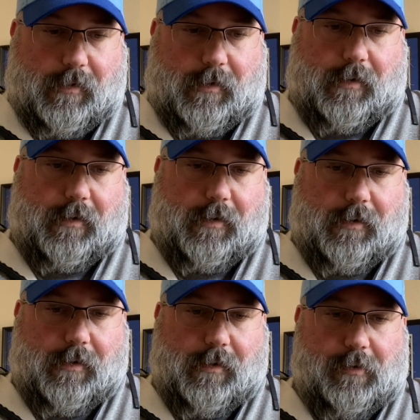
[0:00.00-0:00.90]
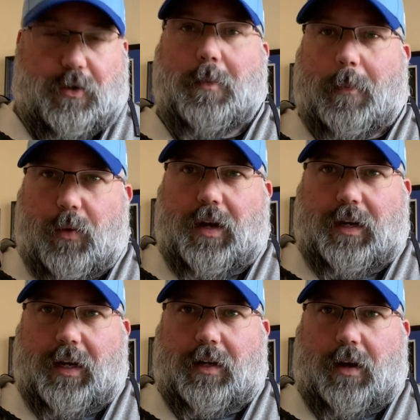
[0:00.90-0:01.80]
Do you remember when you
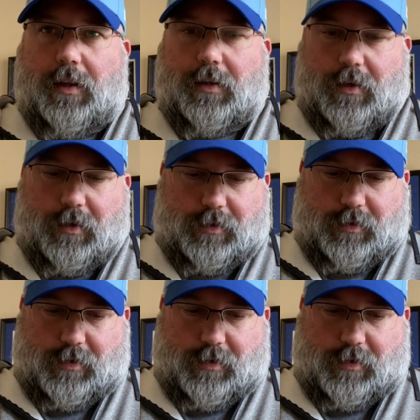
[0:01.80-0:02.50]
needed calling cards?